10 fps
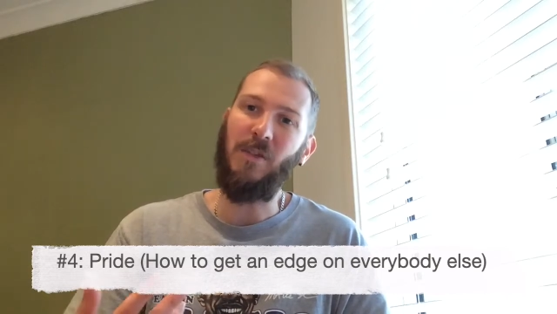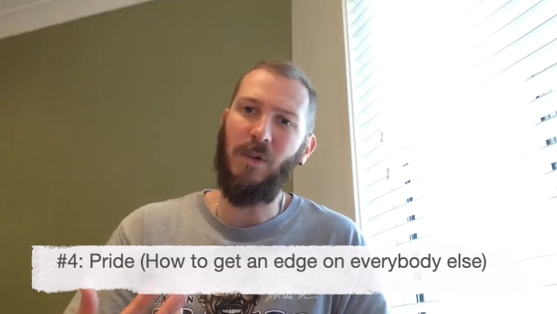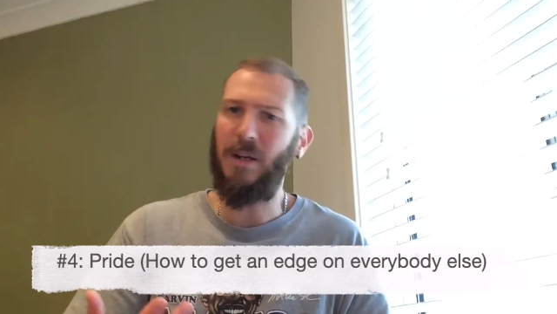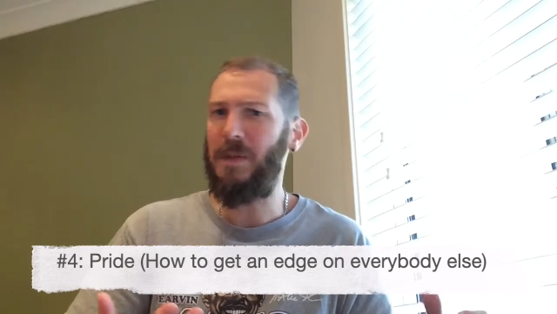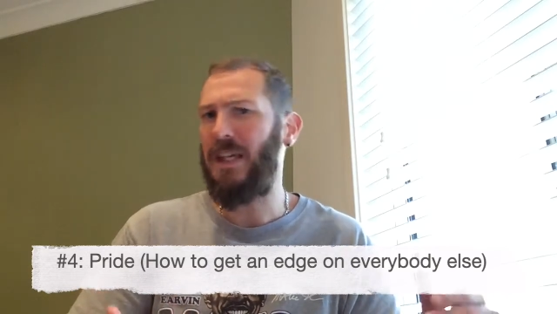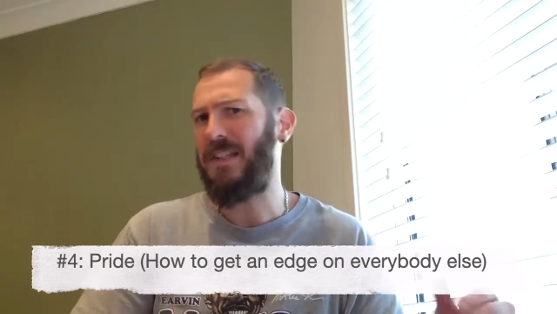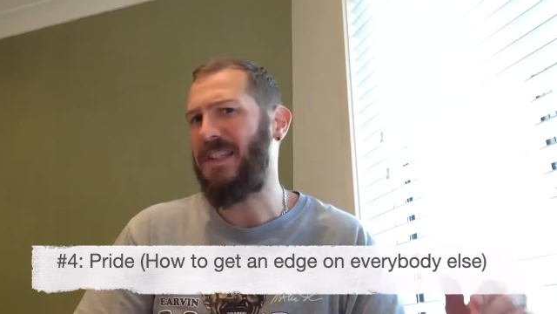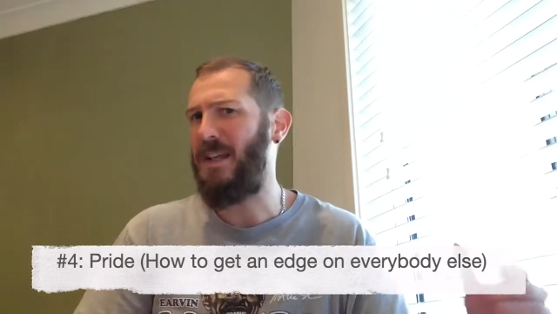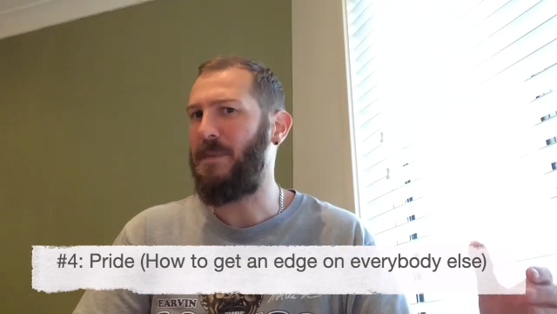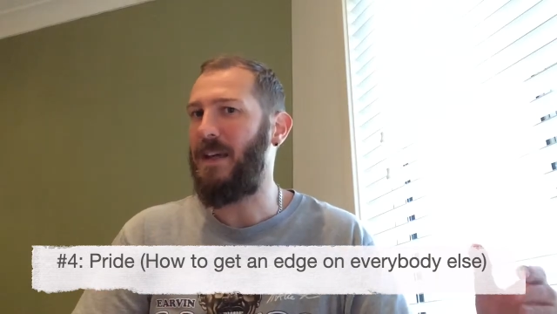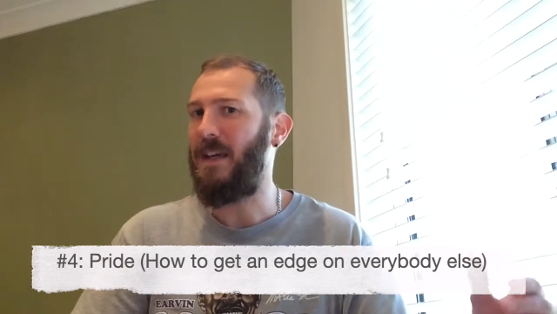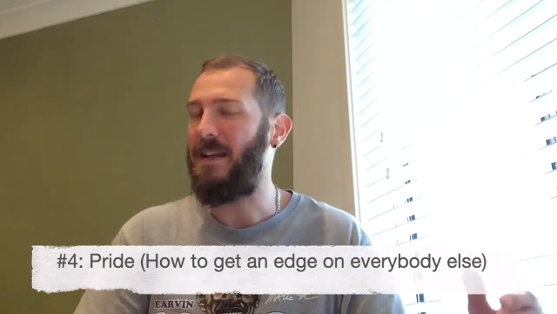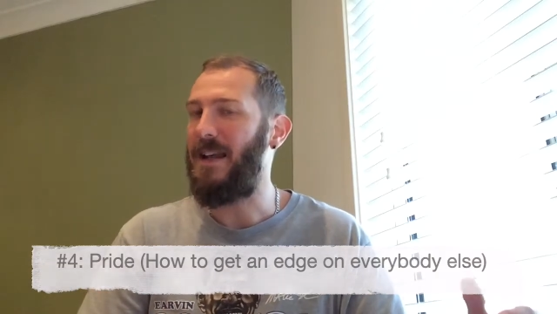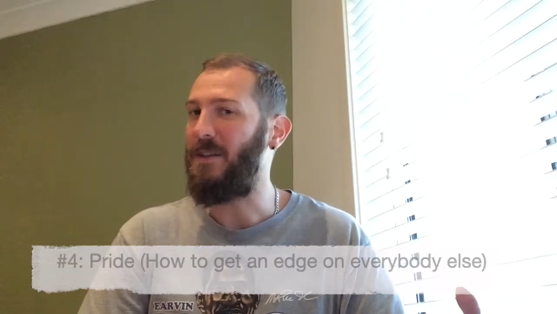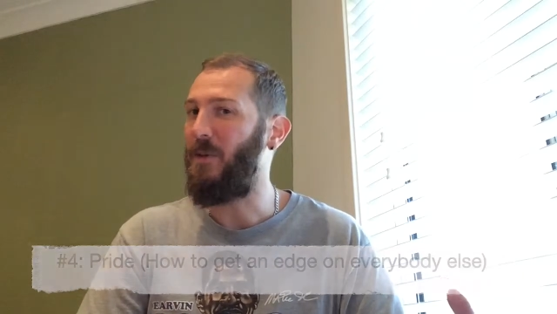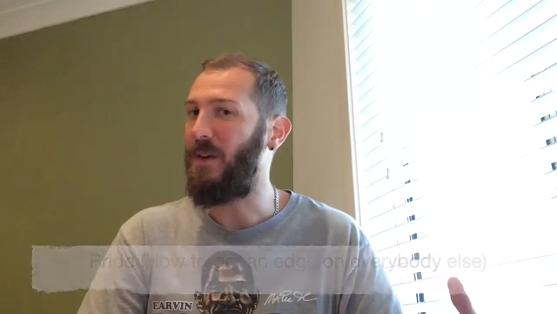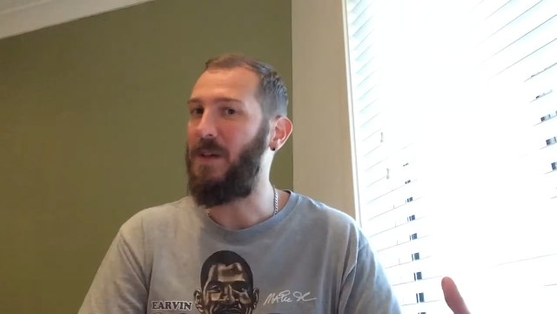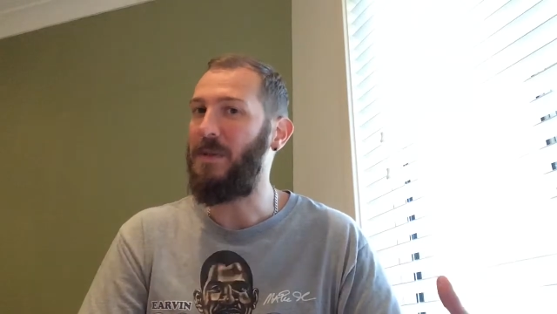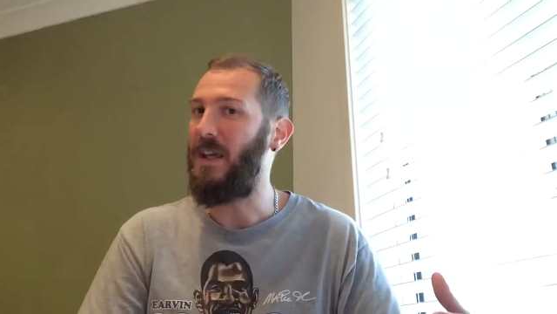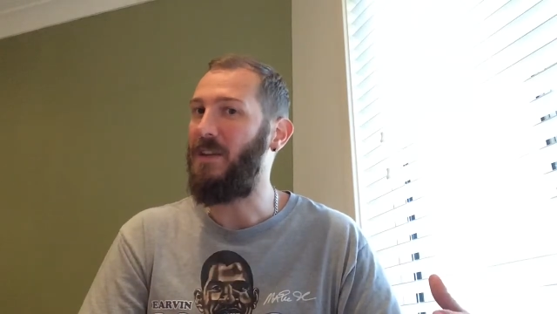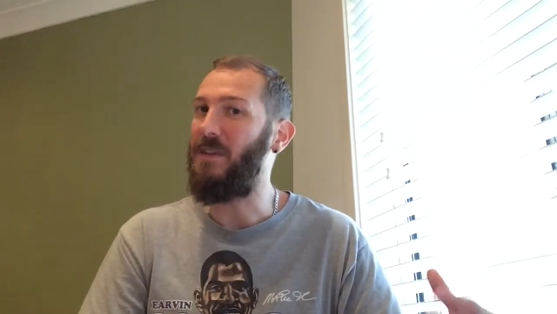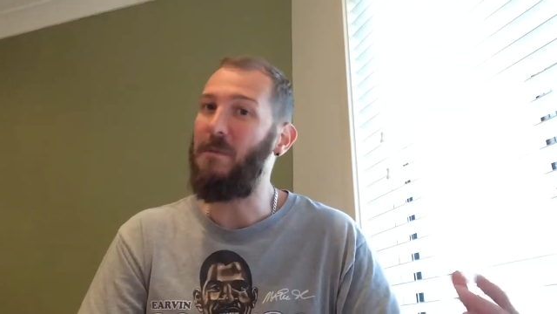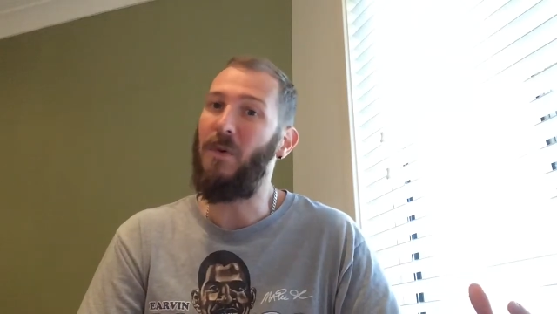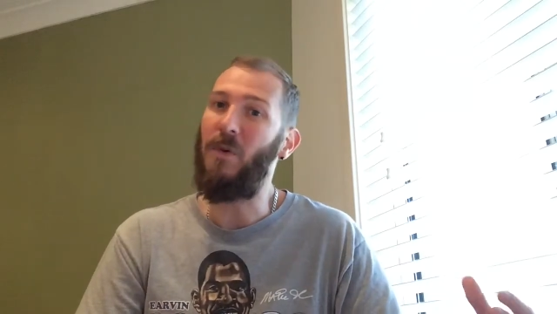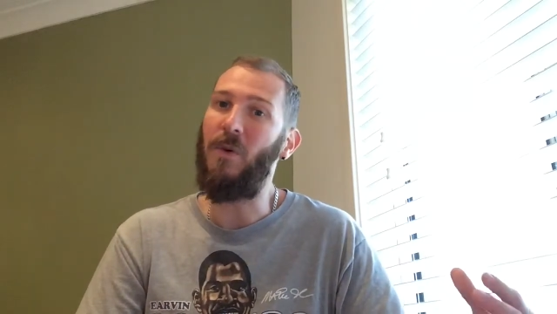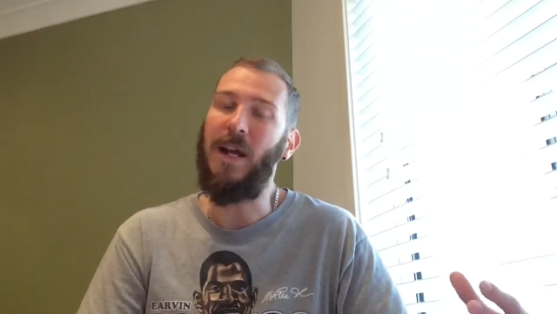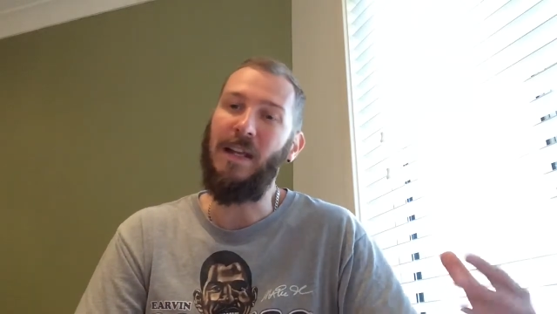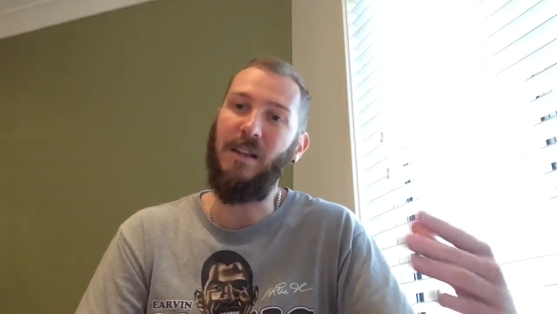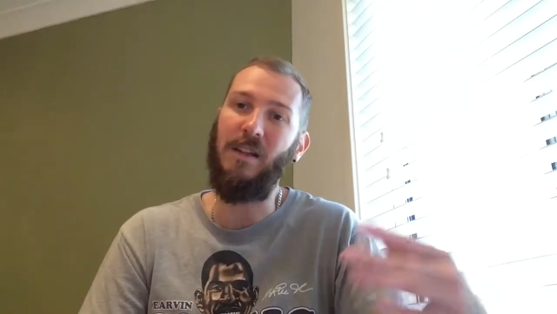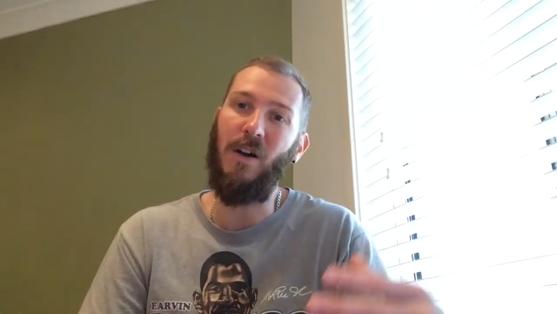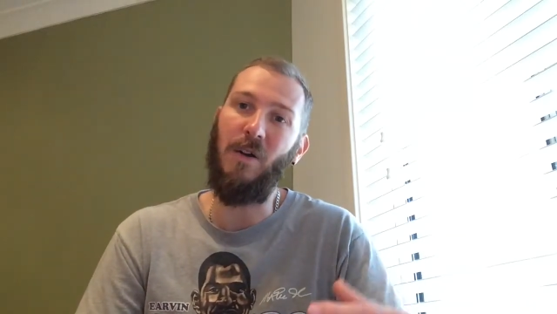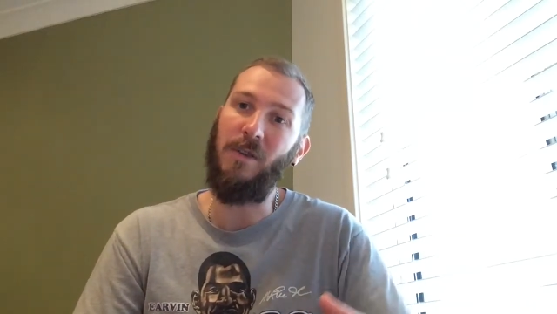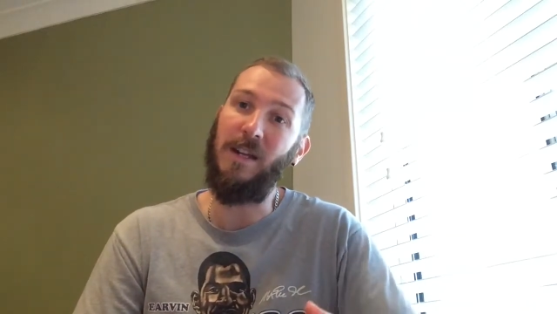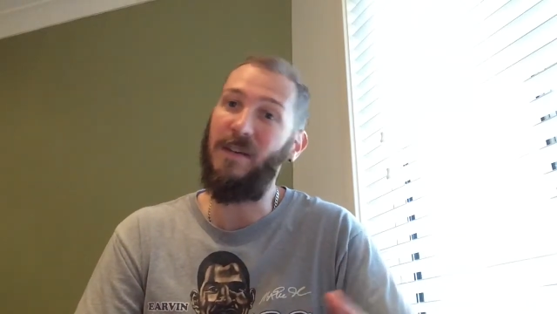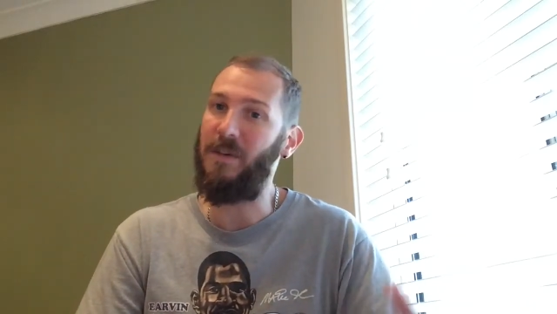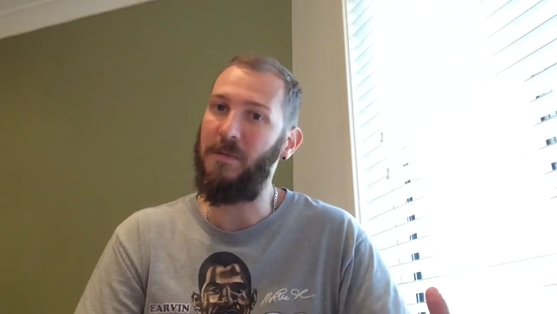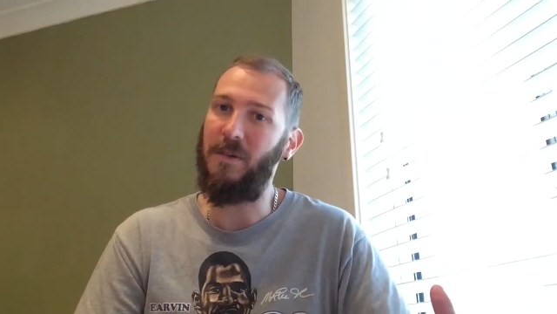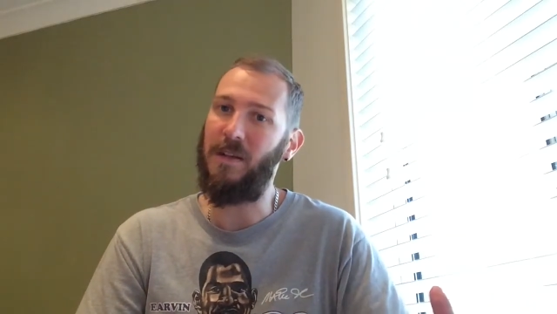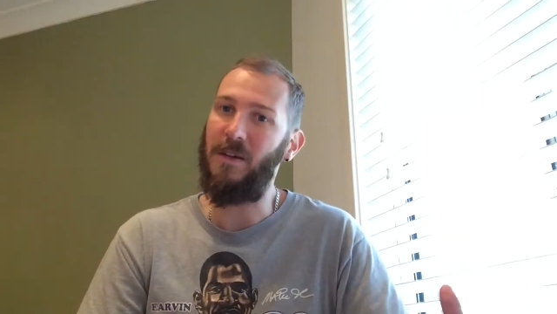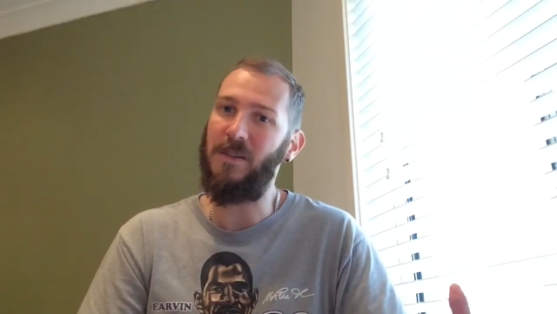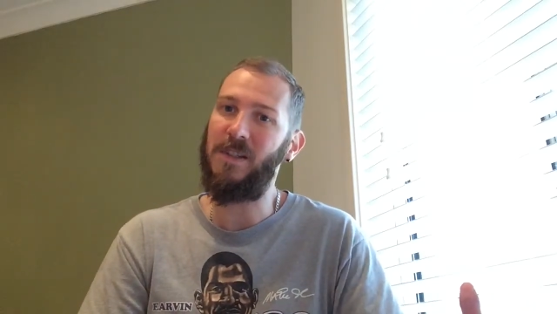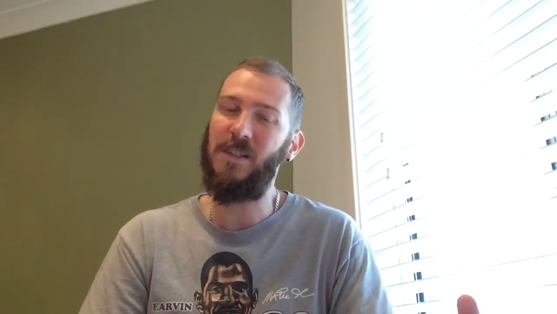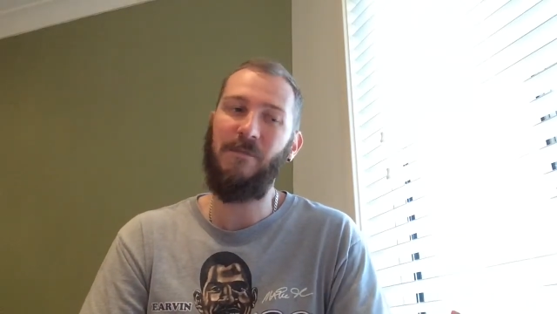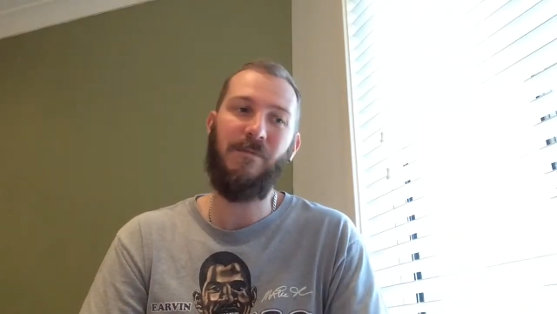you're going to be a step ahead and you're going to be even more in the know than everybody else.